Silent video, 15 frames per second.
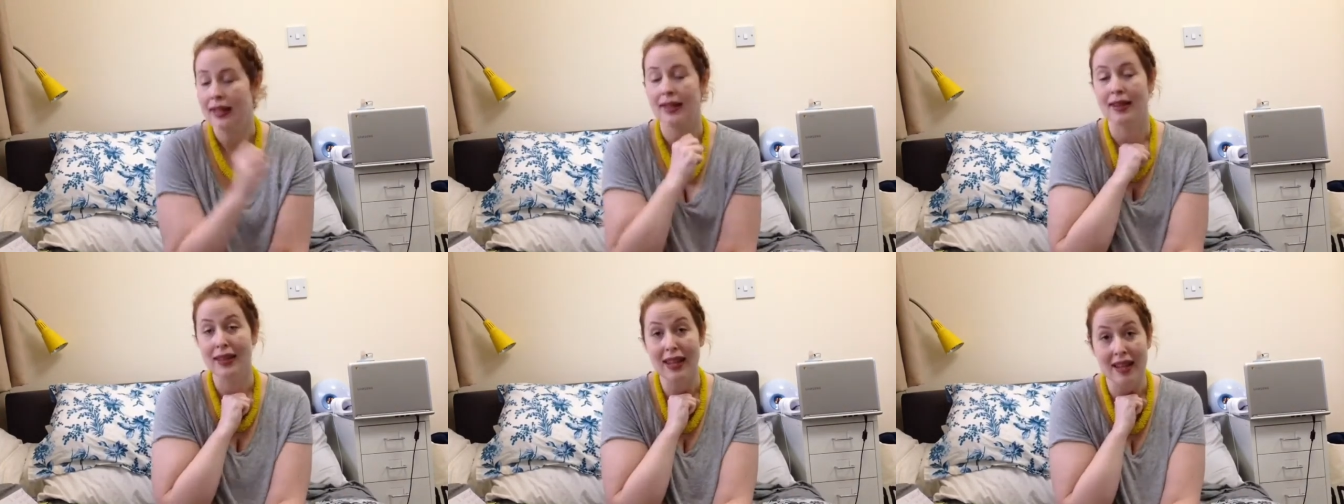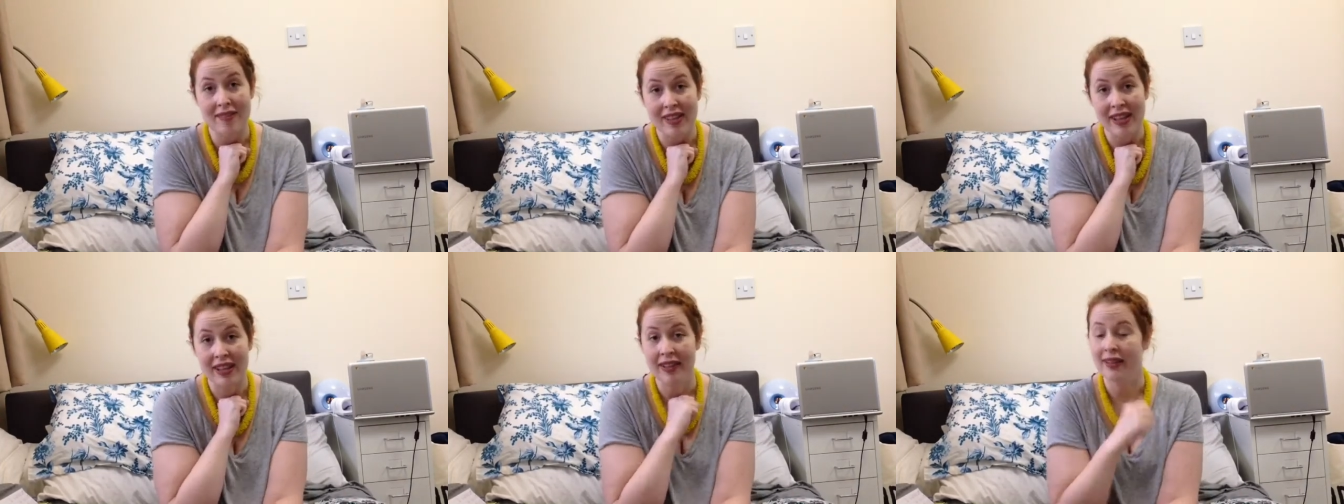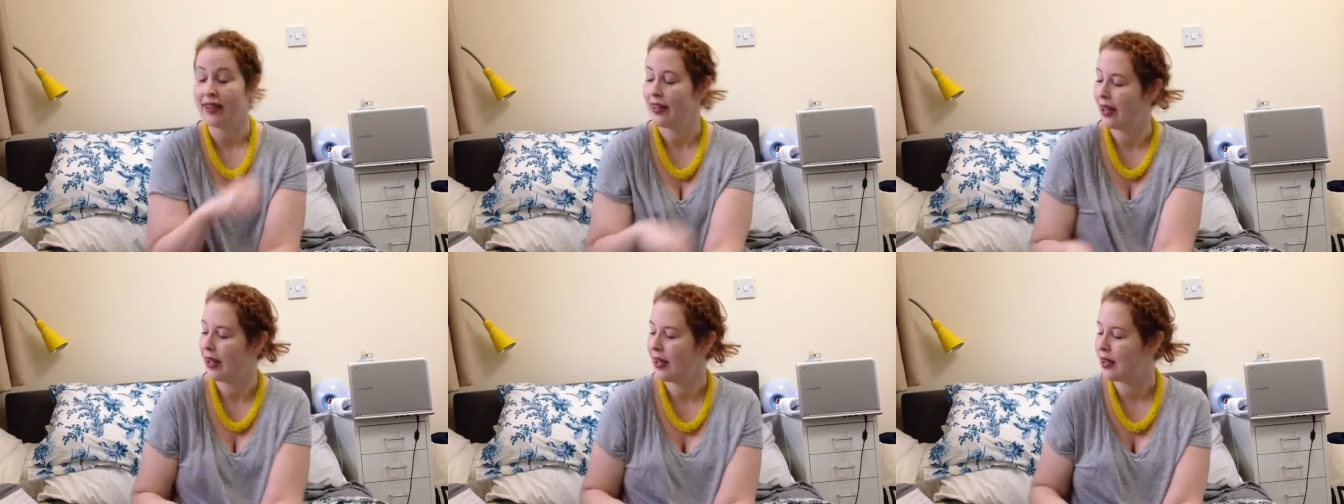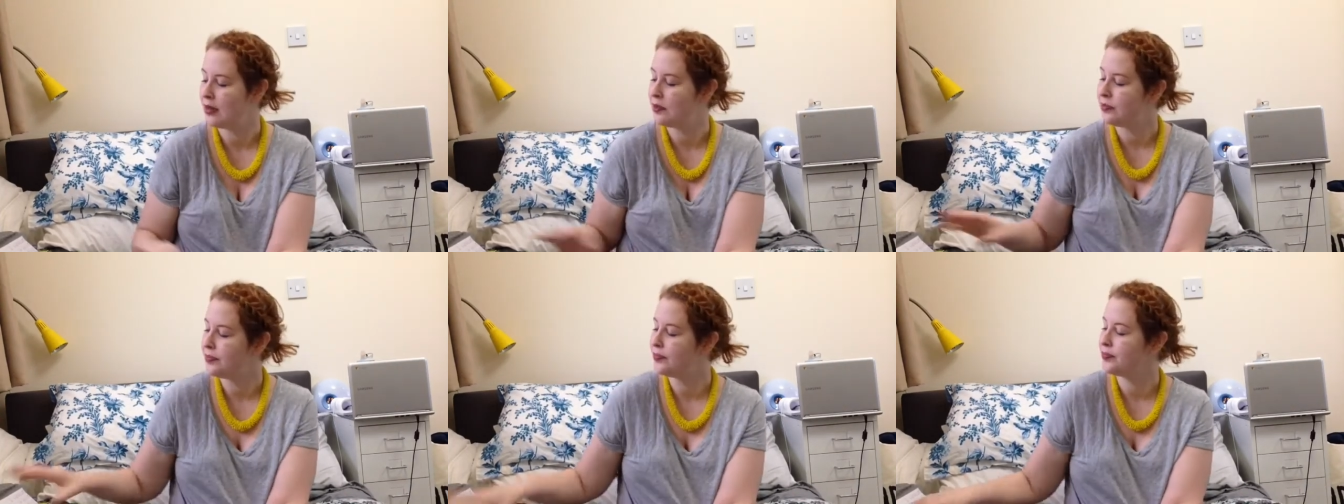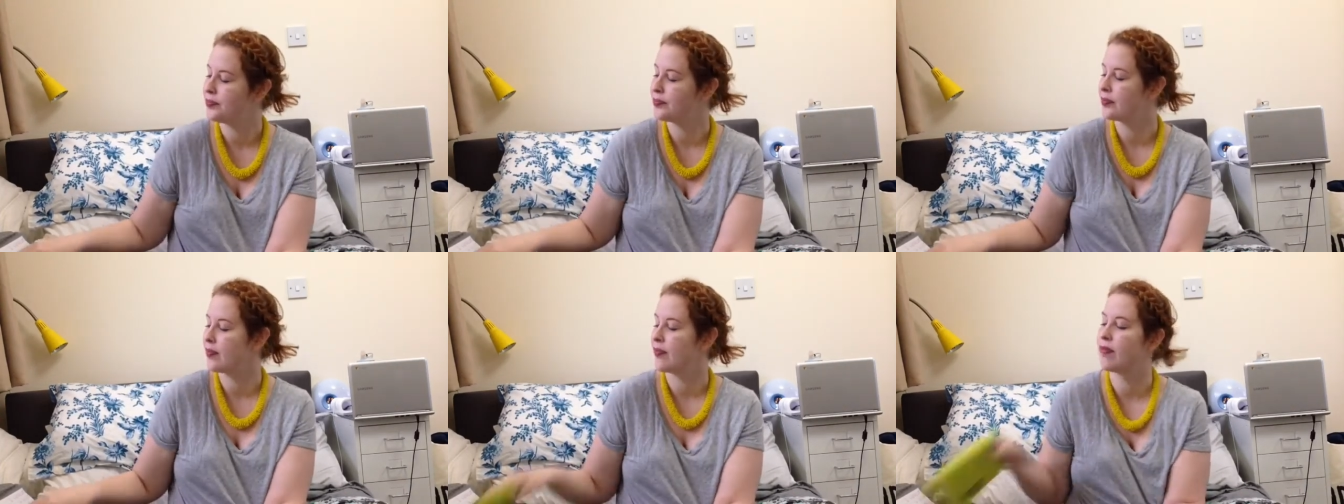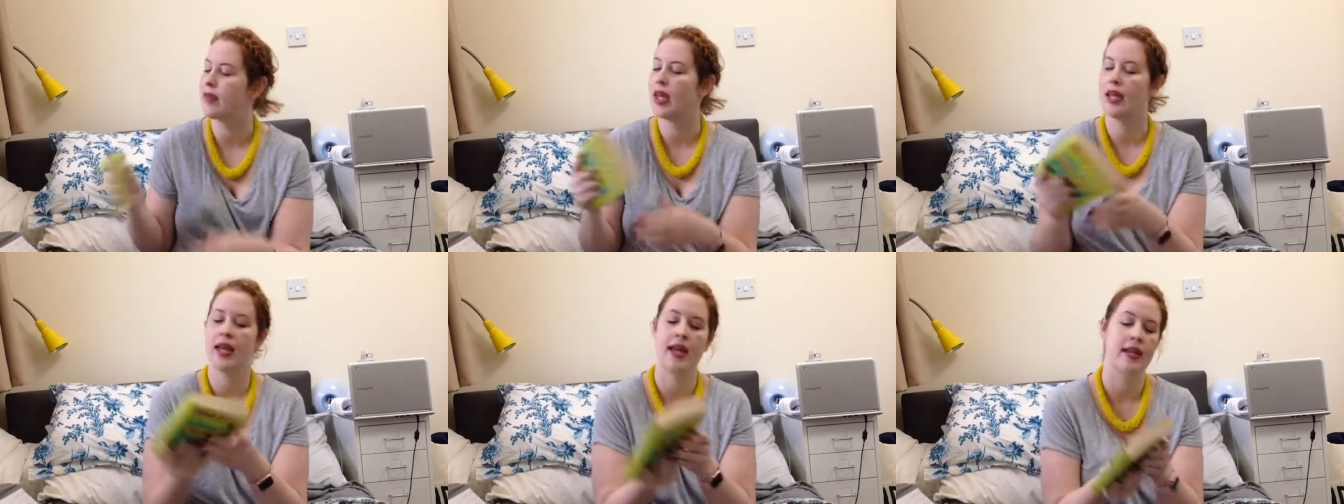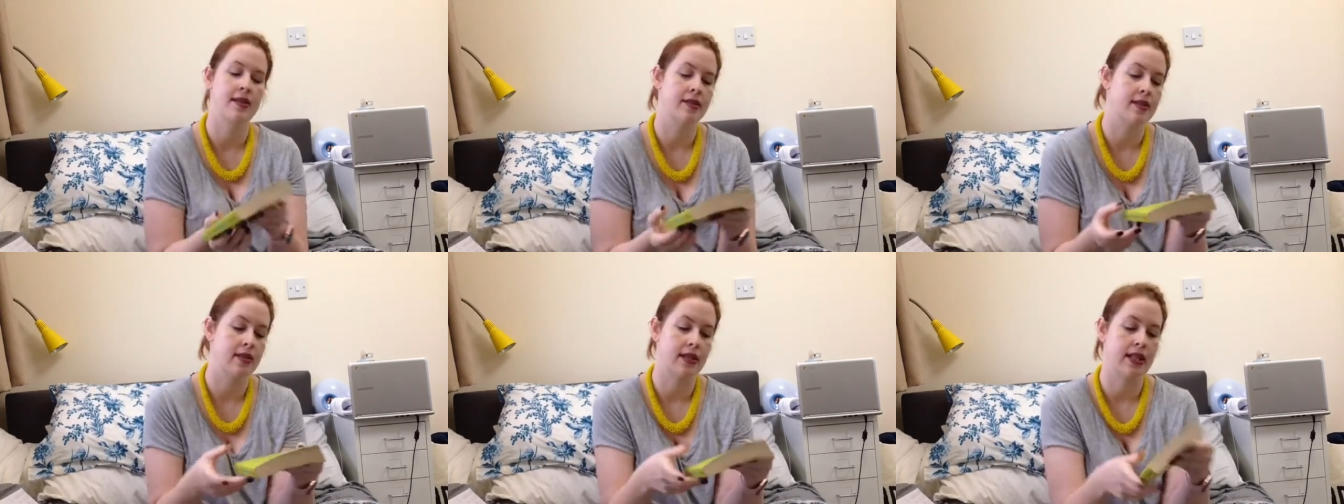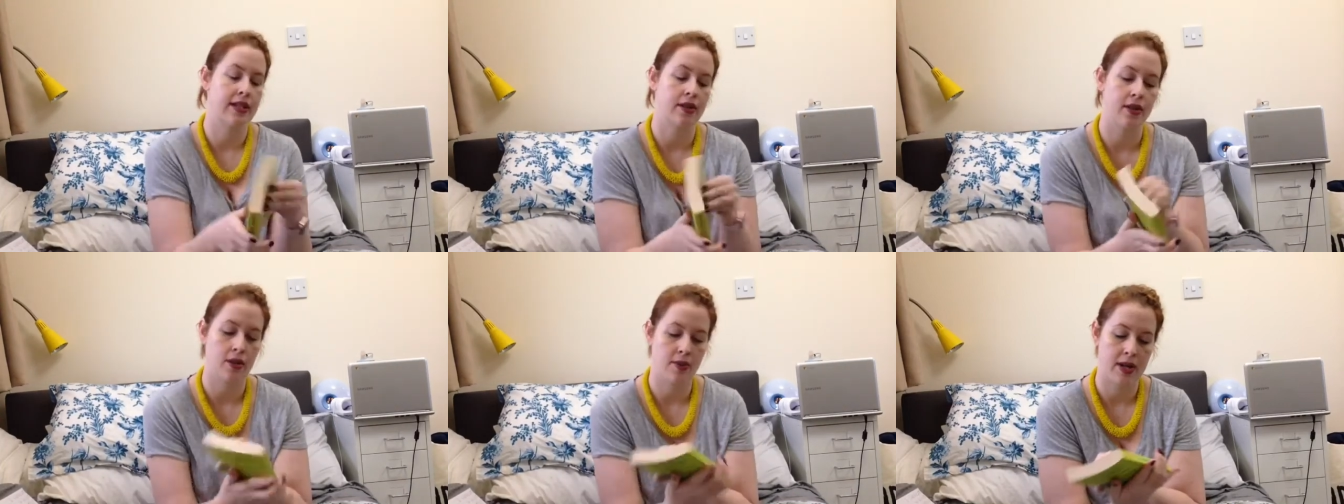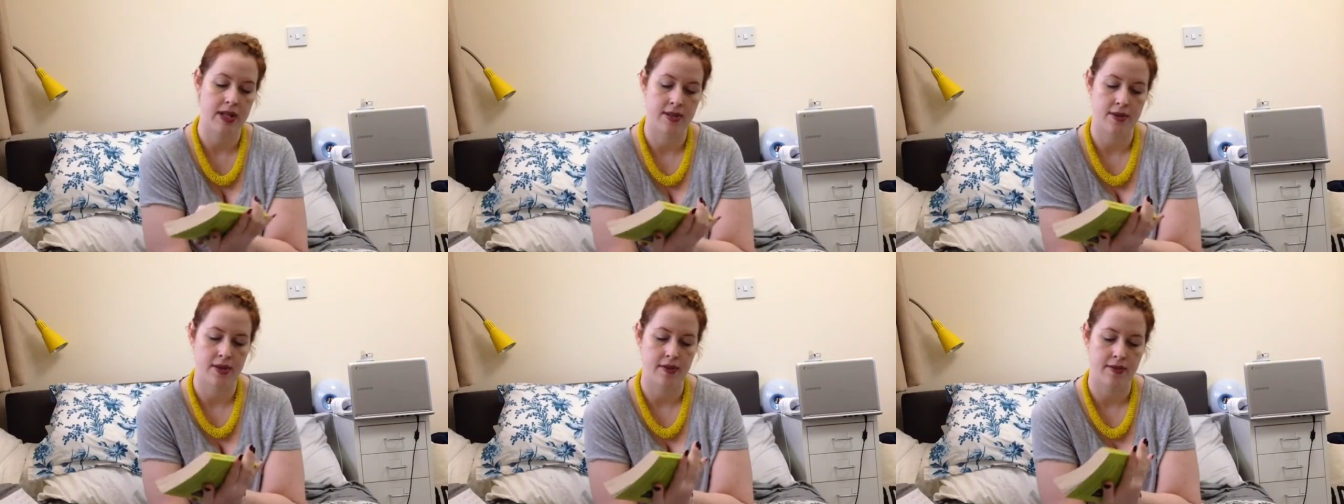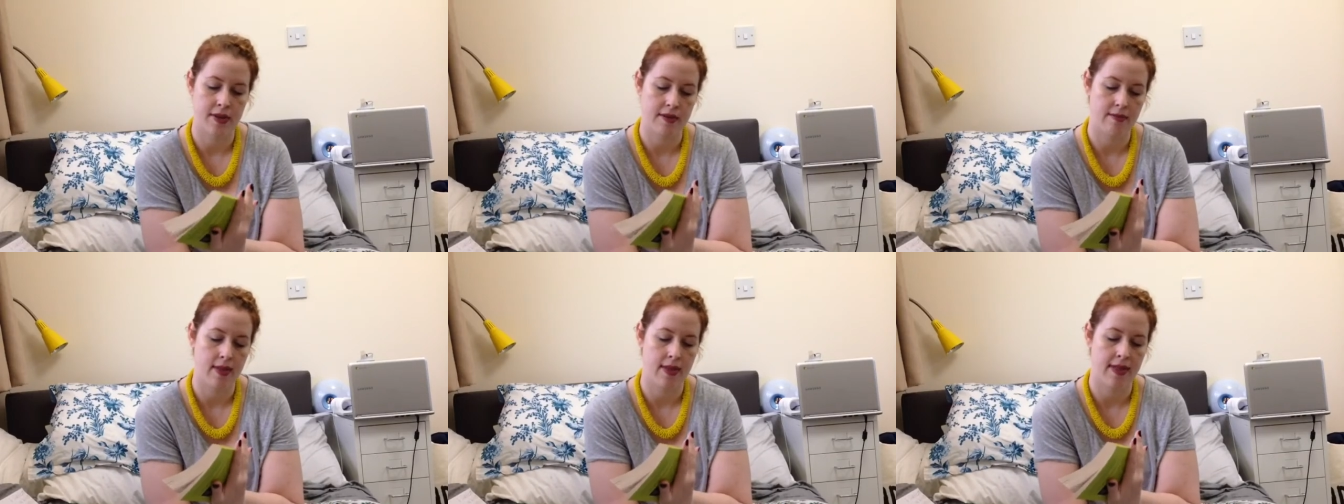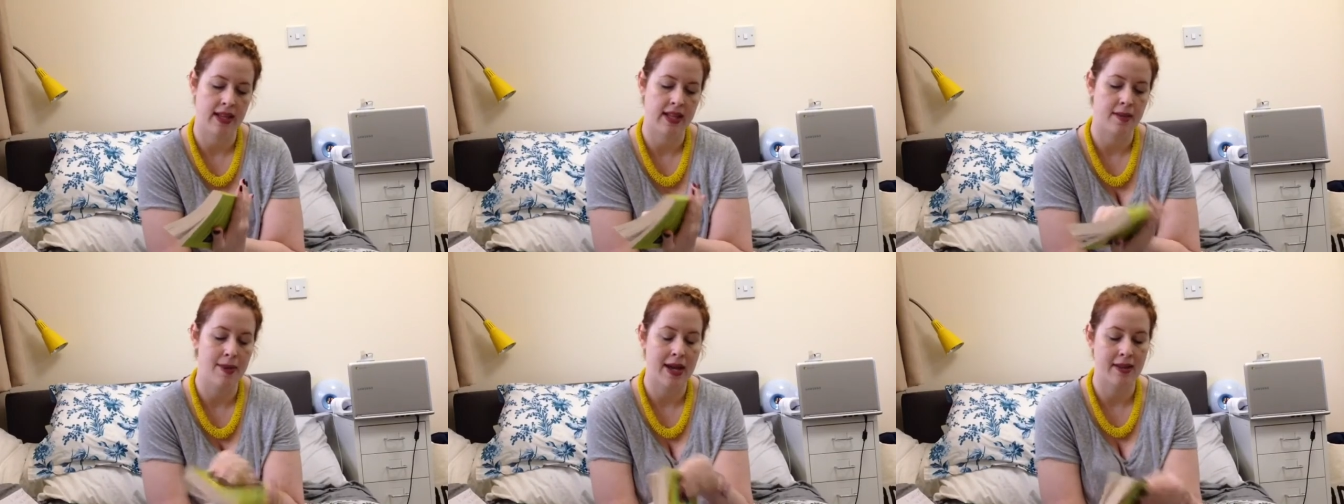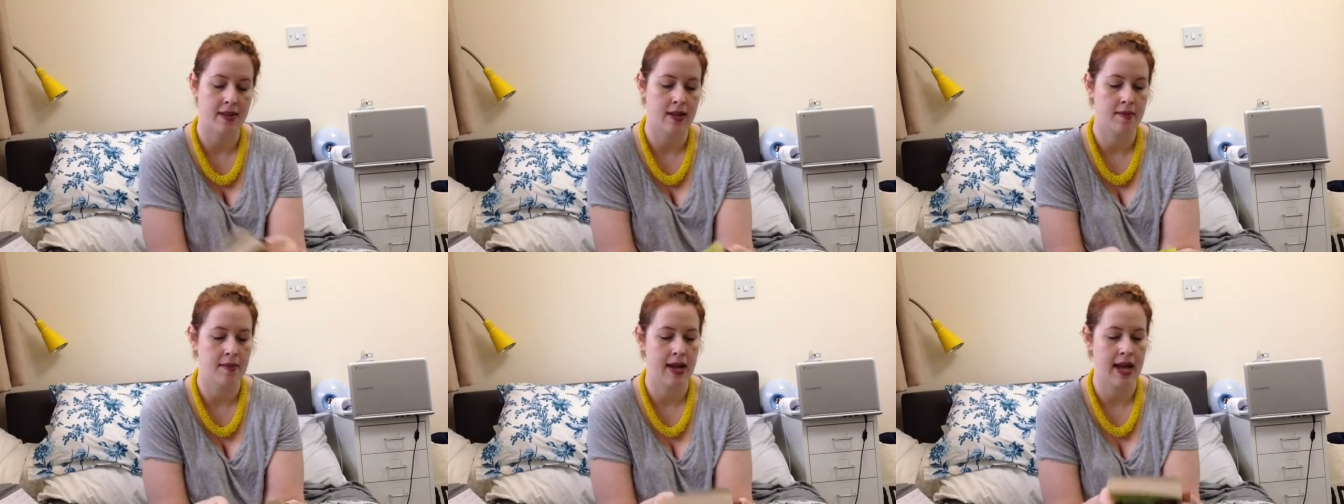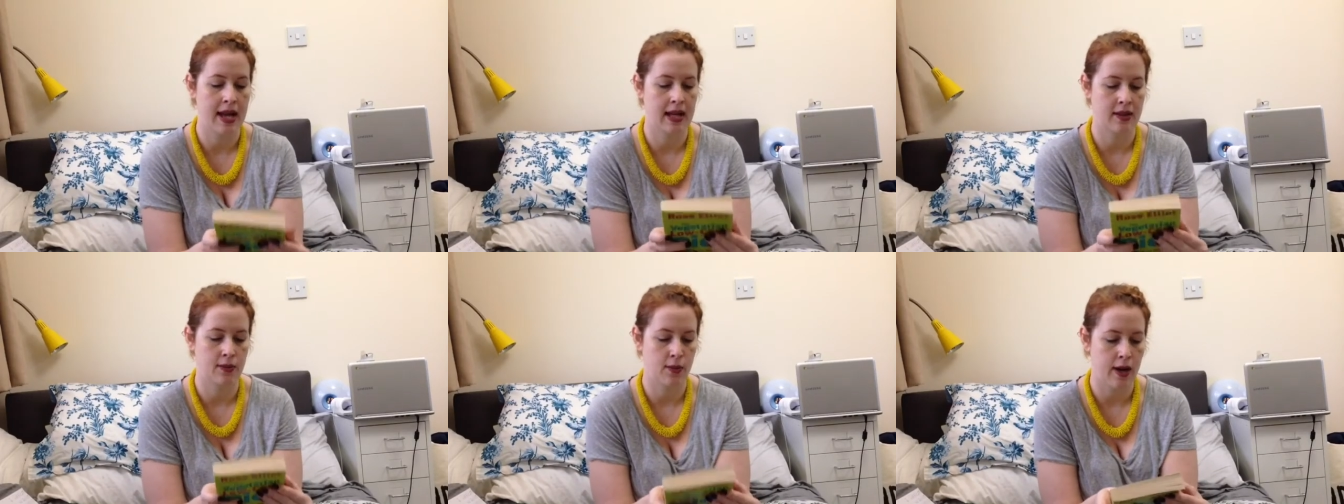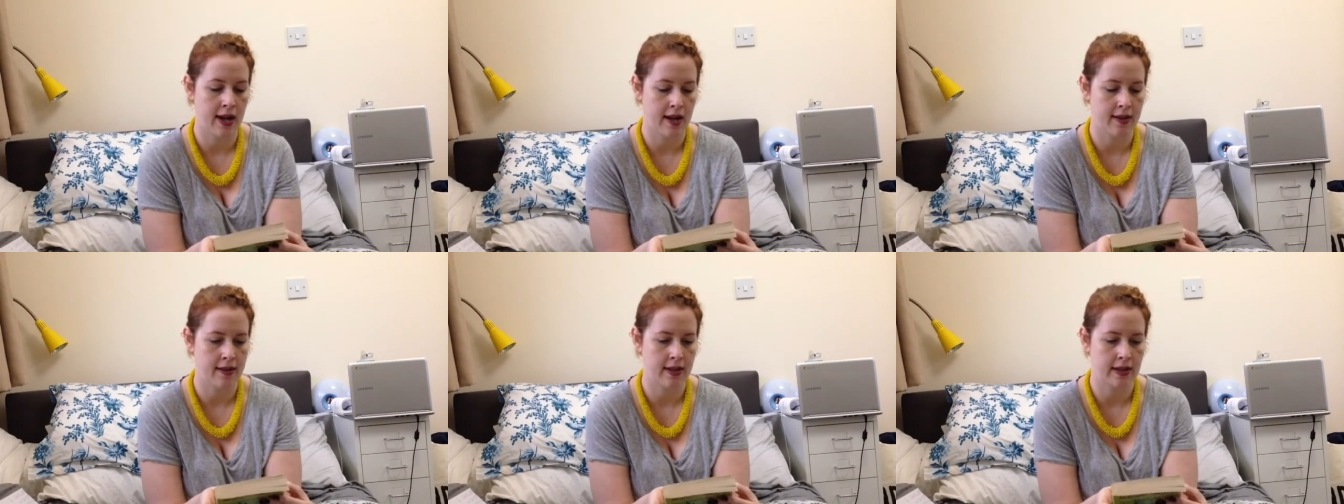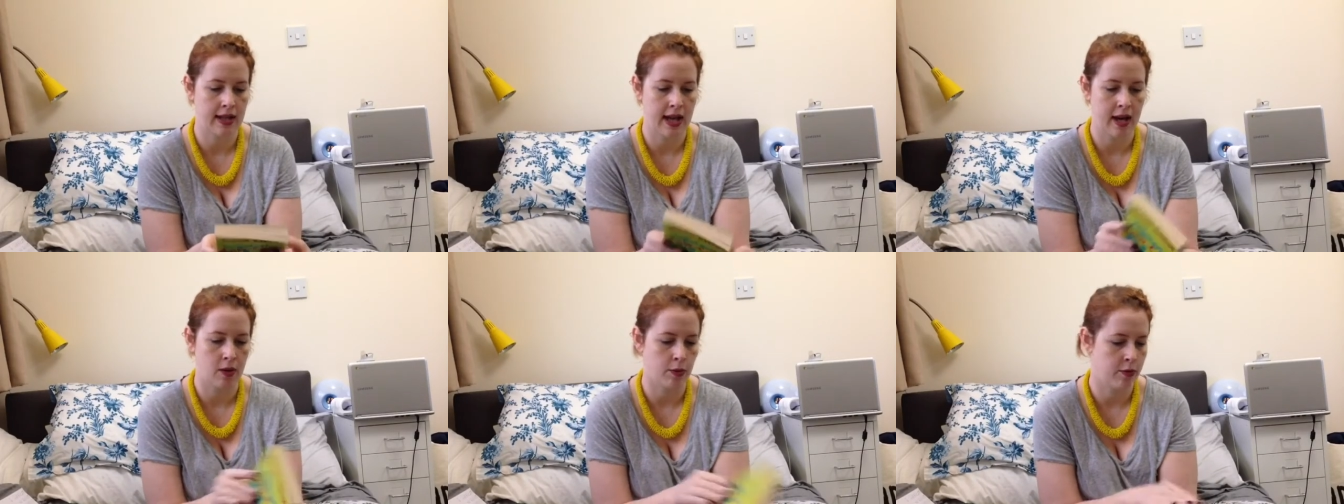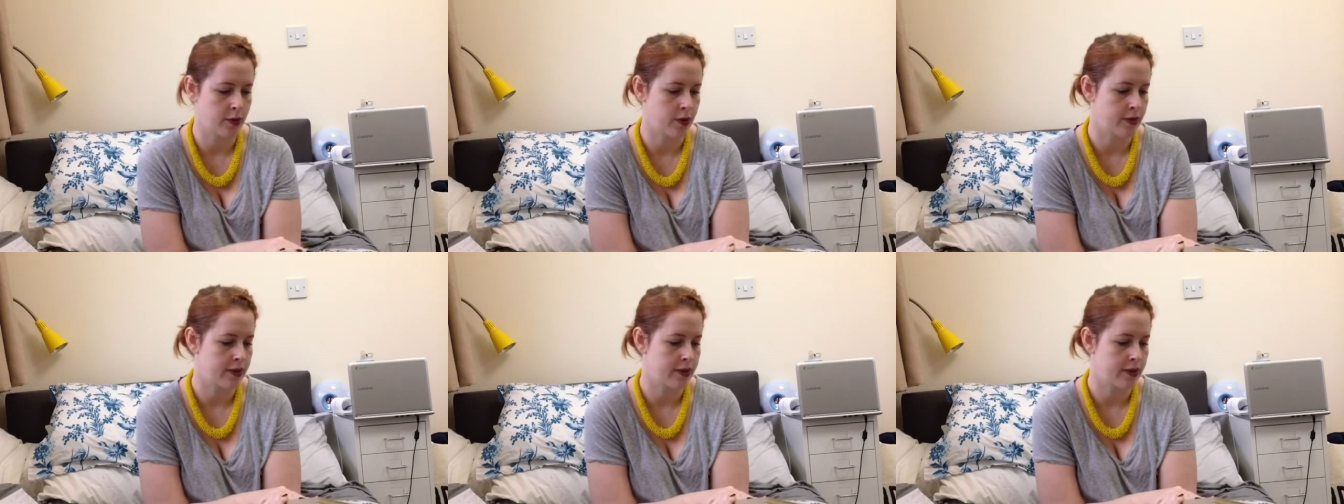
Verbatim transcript: loving um, and let you know what I sort of think about them and why I think they're helpful.